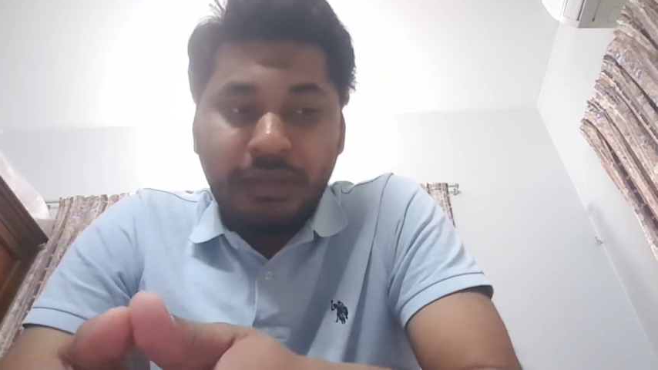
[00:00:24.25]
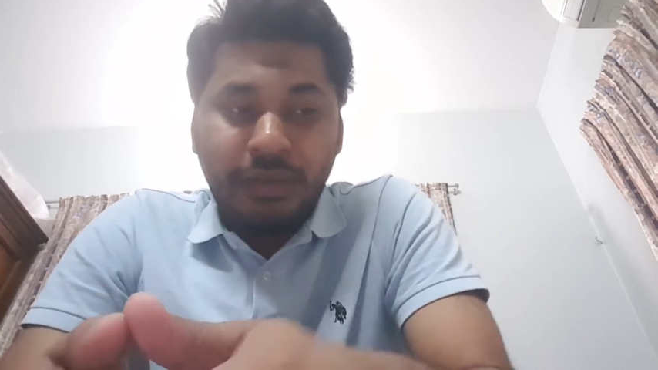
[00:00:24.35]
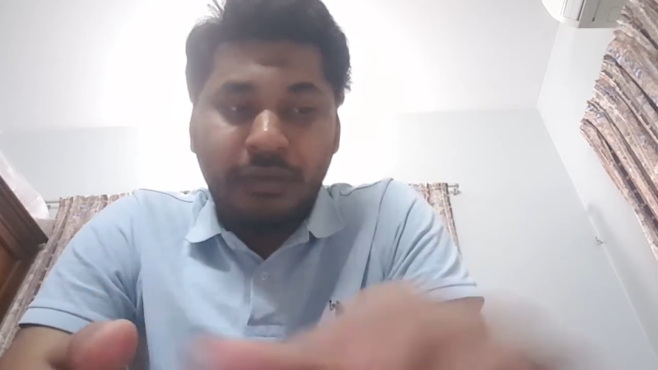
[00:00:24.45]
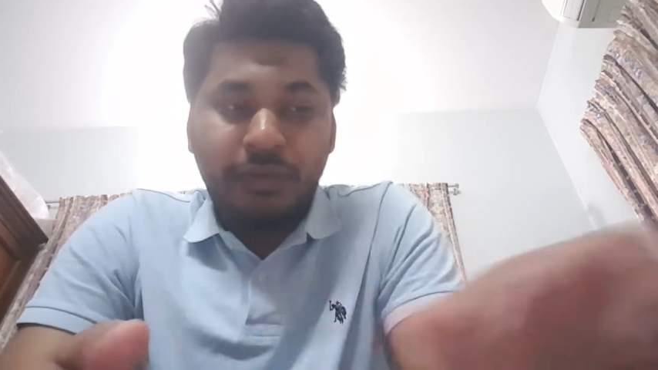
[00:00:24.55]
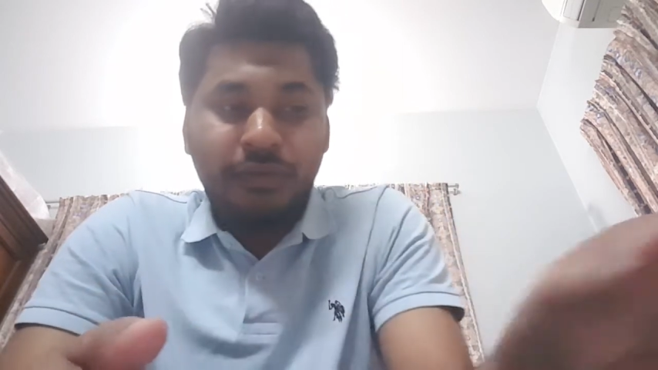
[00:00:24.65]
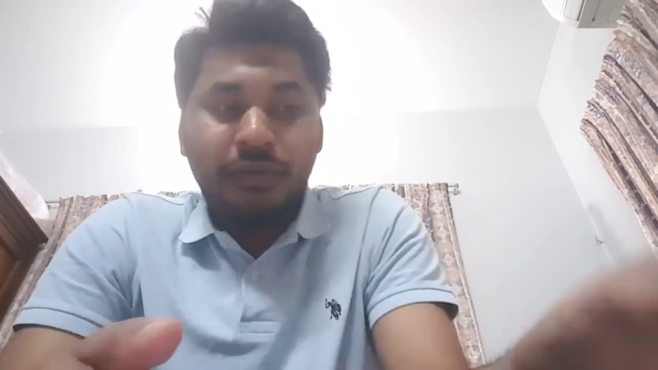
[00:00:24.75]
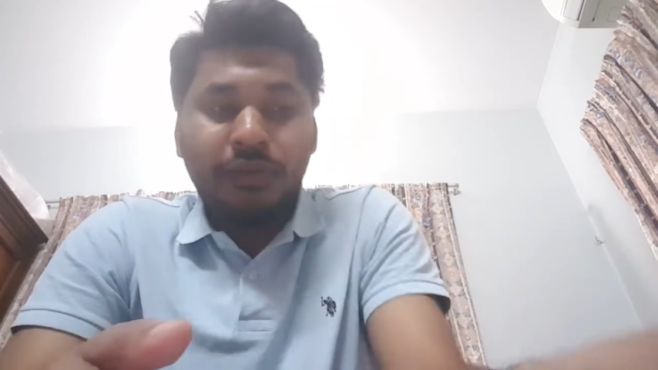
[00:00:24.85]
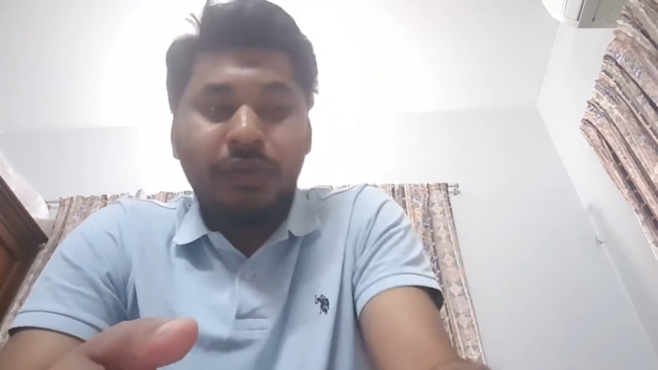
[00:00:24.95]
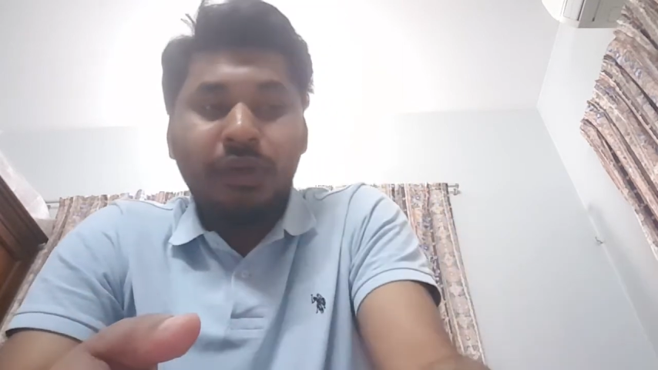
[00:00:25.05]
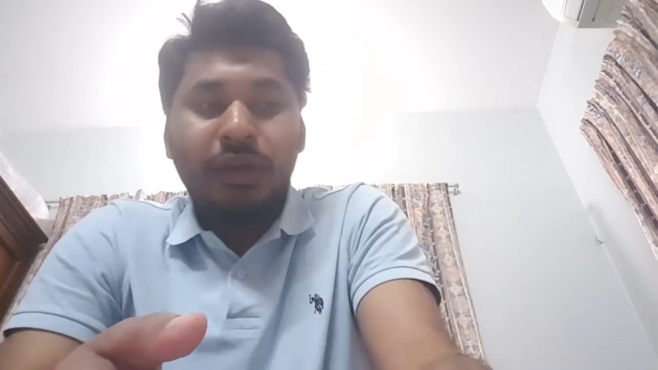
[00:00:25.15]
so
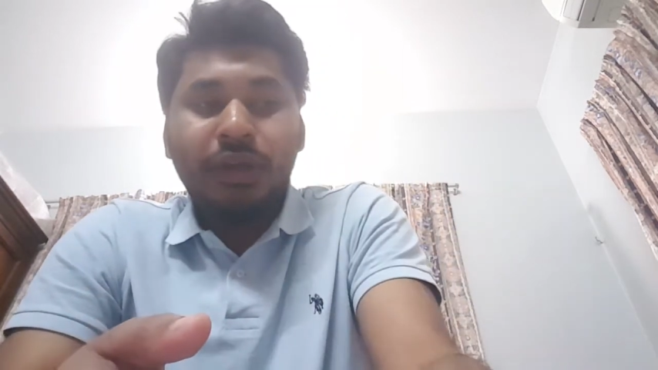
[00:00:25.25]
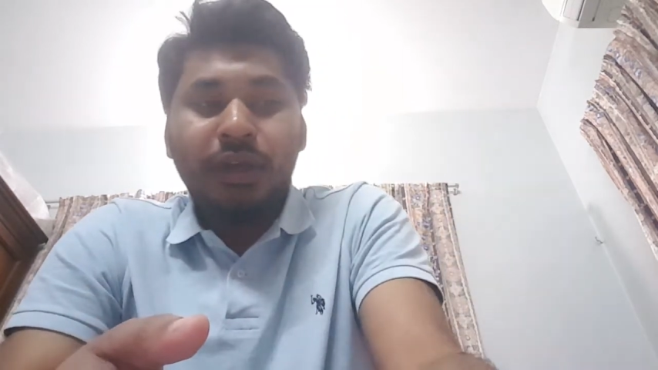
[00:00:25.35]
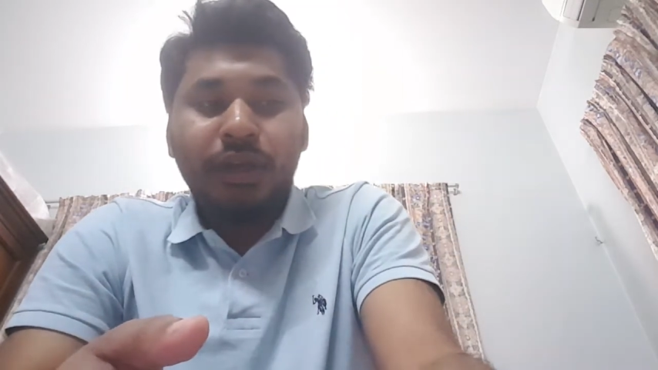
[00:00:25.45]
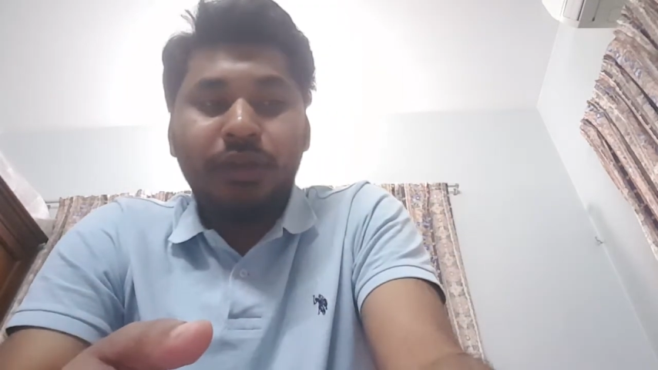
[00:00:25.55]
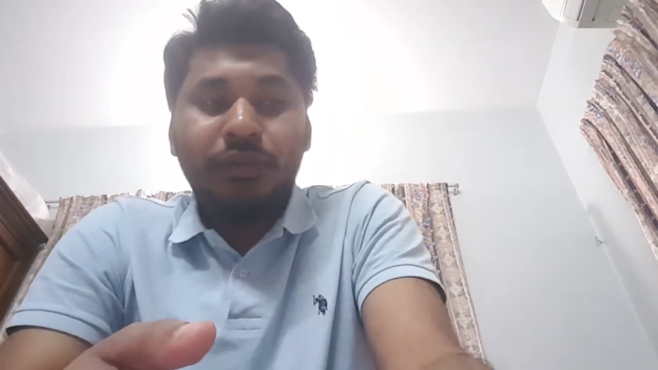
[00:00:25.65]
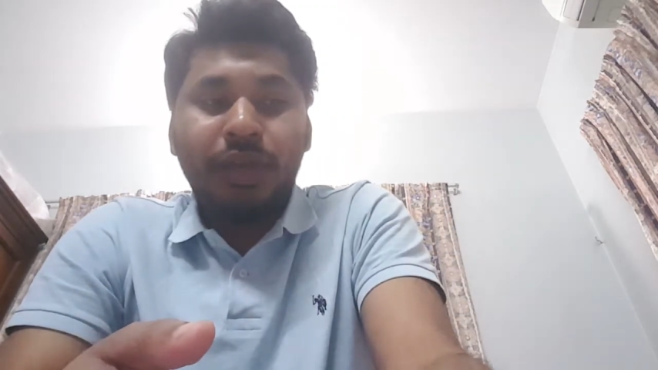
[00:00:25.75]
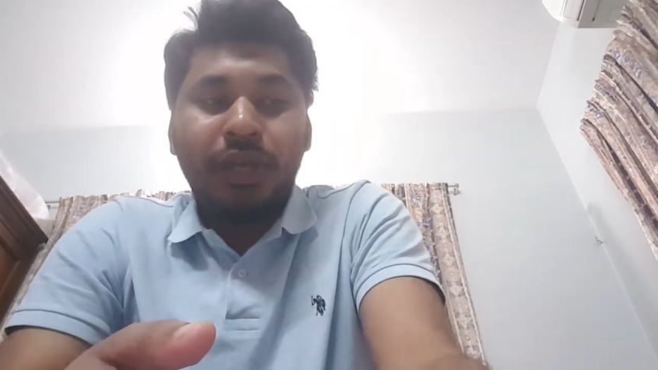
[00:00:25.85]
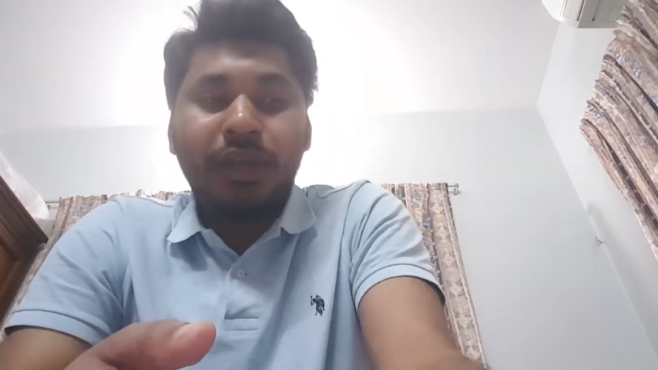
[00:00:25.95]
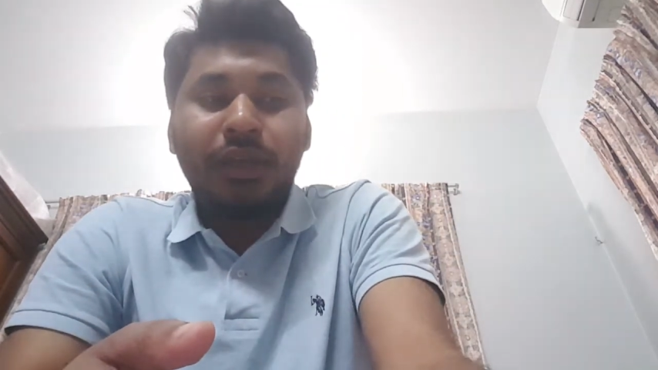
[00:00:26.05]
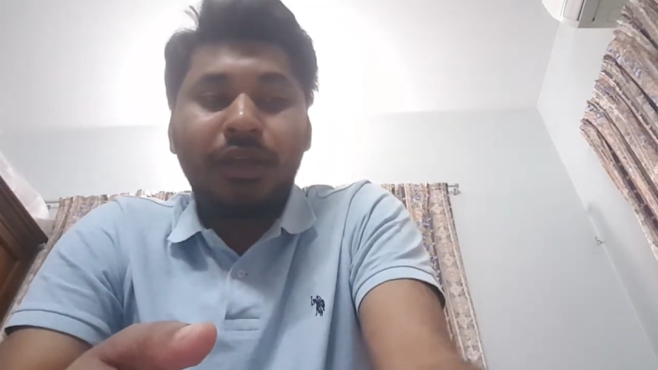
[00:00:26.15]

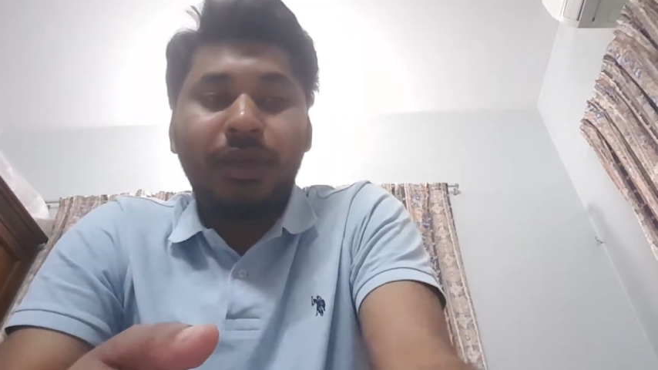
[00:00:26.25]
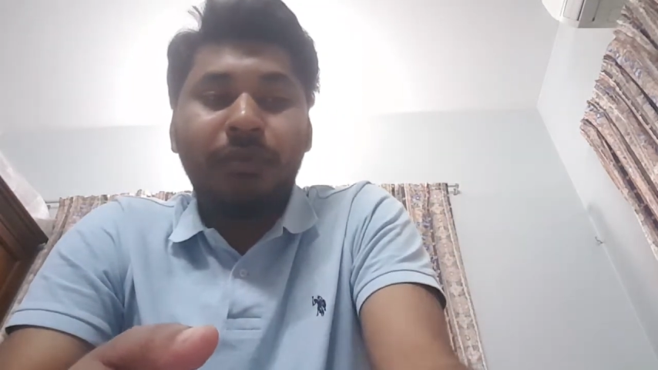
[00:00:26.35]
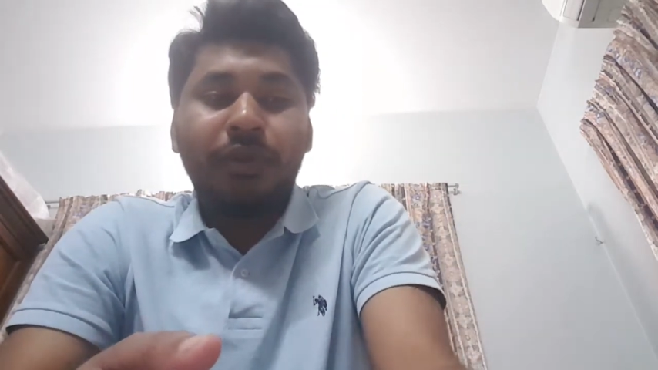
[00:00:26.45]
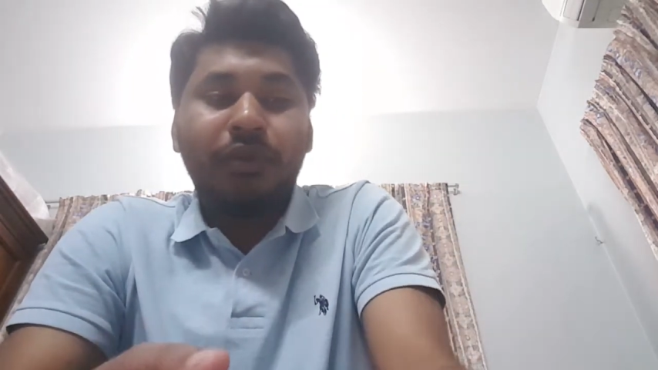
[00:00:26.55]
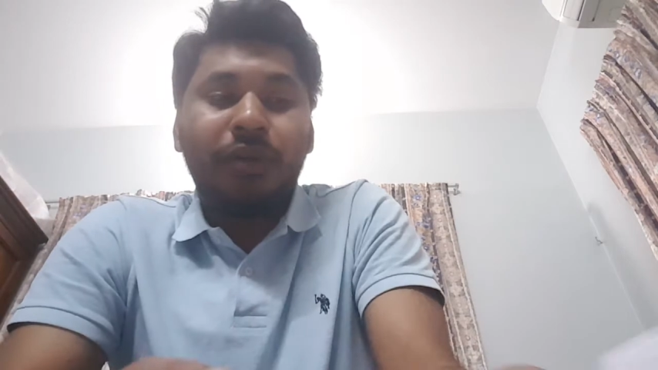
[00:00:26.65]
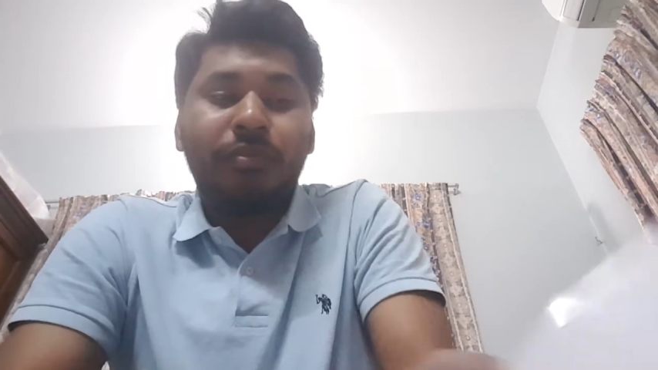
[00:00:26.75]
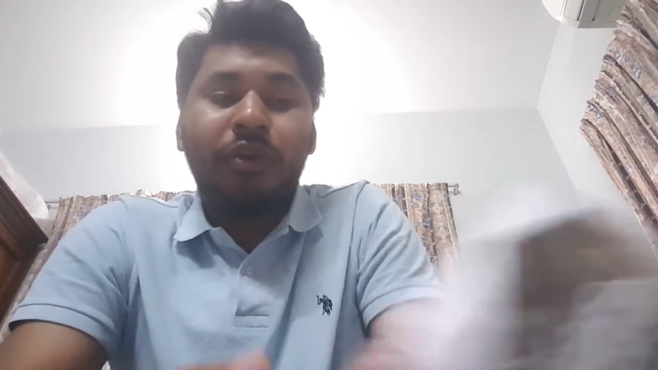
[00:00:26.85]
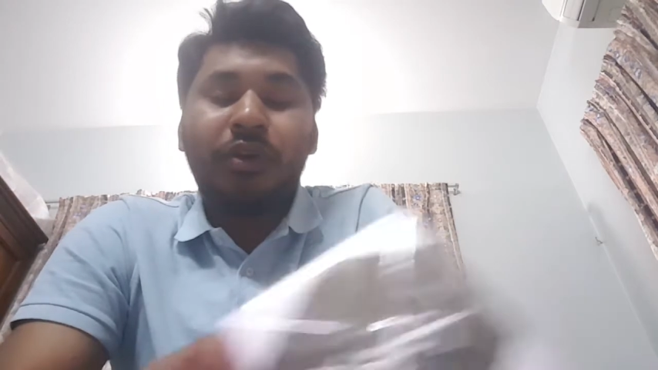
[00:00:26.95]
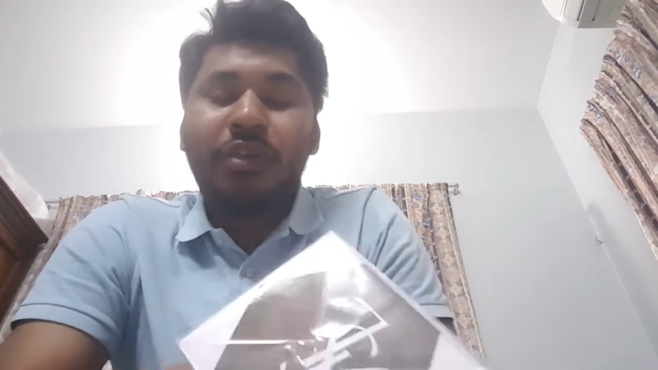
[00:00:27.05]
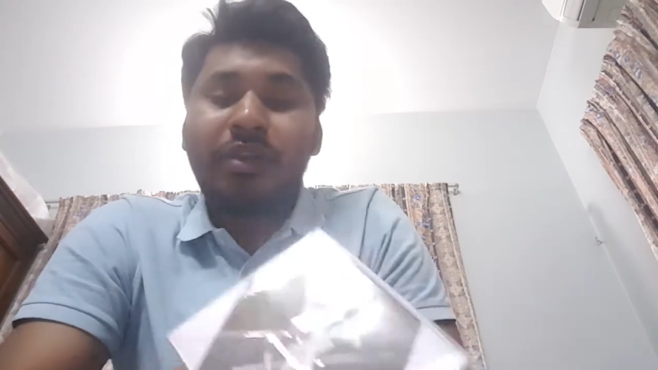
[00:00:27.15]
today i'm going to
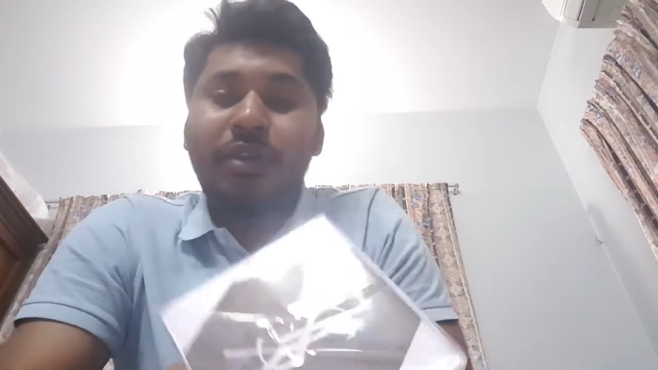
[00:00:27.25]
unbox